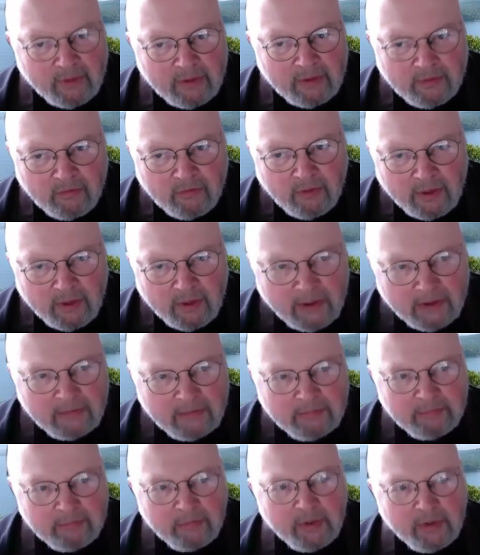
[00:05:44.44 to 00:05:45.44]
try
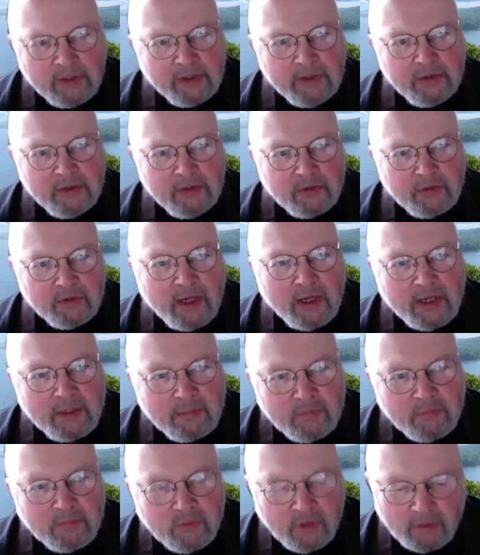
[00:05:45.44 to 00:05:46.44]
many
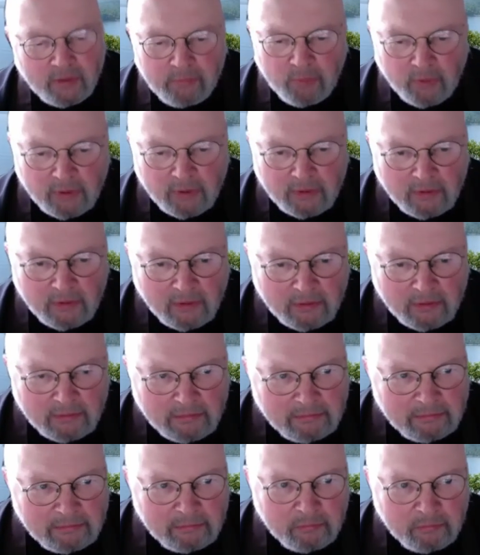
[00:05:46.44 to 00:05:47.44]
times. I pointed out
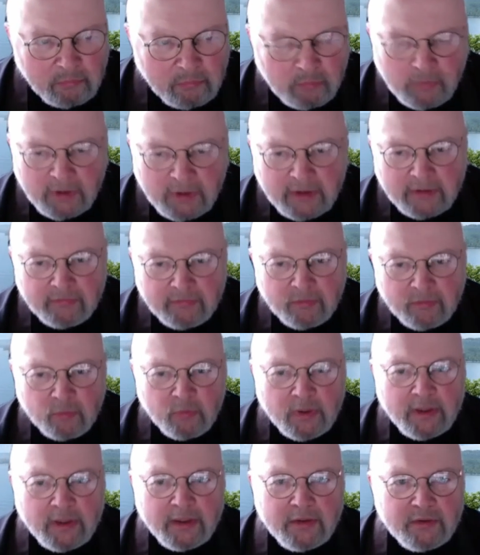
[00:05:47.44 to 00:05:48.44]
many different
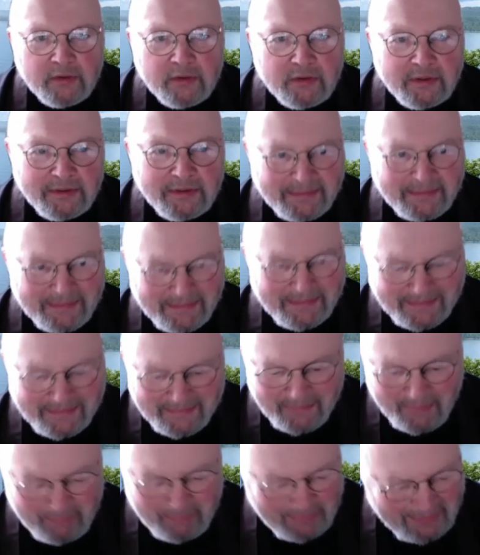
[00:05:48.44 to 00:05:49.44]
ways
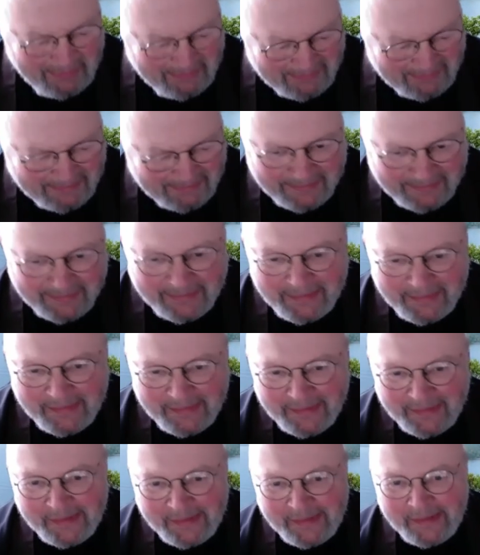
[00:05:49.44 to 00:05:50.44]
repeatedly.
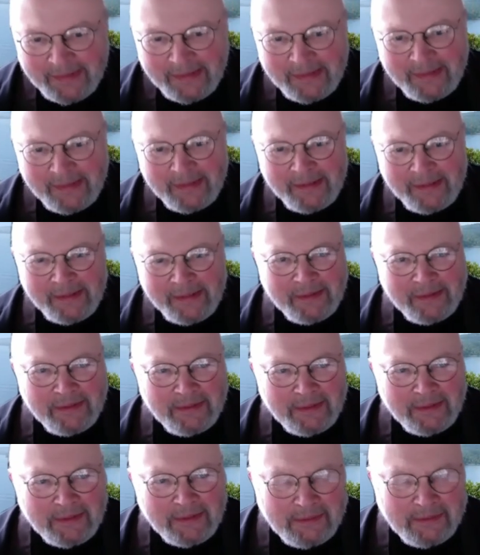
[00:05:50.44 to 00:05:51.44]
And
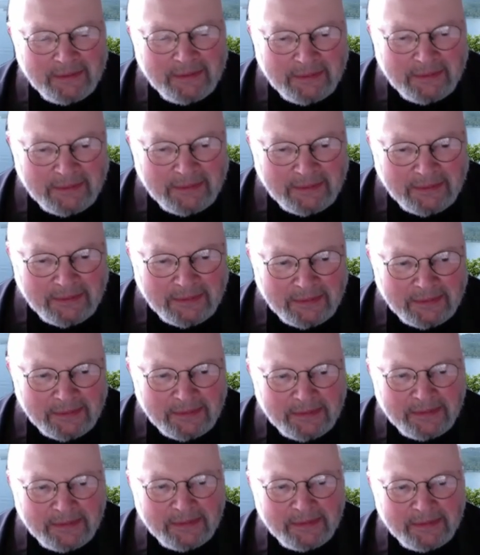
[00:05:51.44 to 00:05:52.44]
yet,
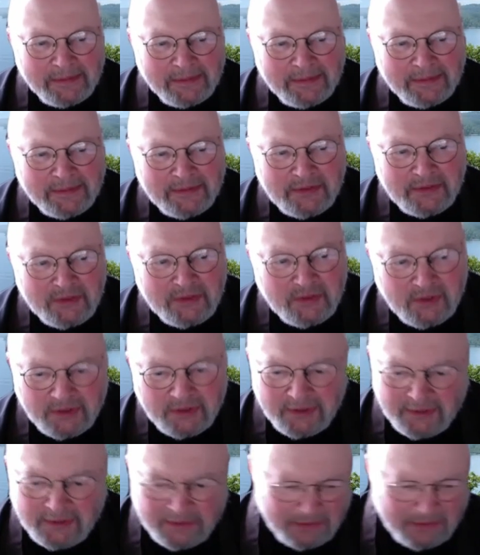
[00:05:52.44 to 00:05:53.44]
this is the
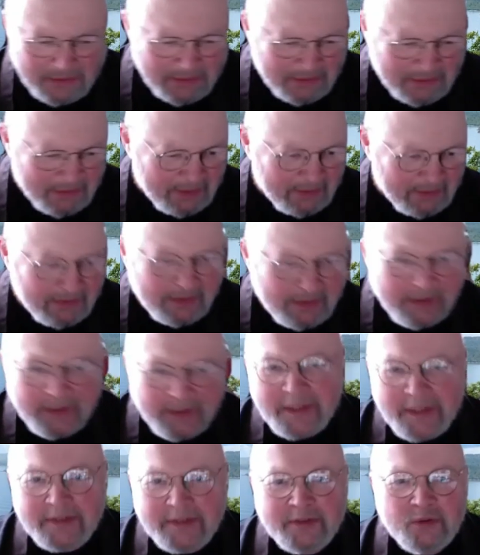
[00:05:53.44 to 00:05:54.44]
easiest thing to
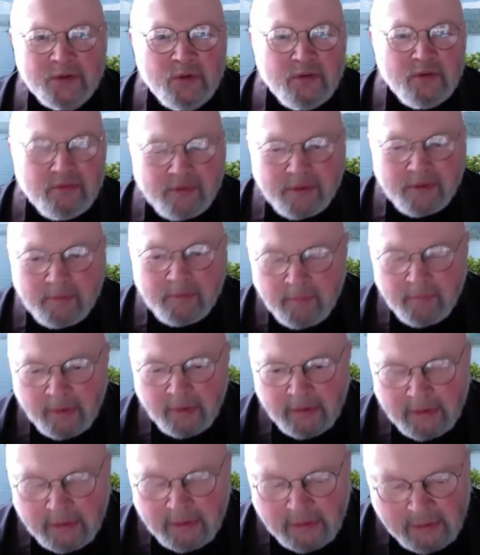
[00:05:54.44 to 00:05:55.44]
gloss over
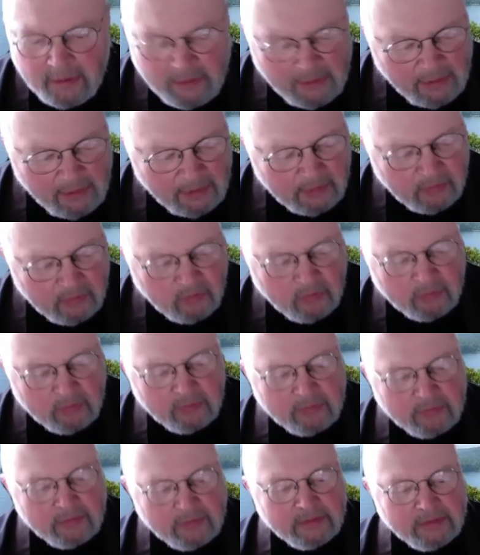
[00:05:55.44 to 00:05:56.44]
and
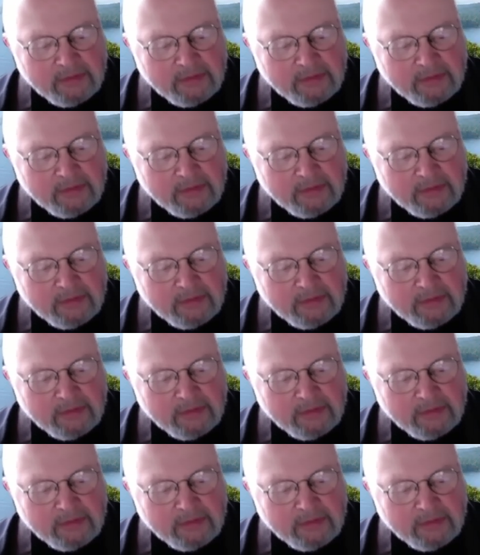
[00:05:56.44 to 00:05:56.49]
to,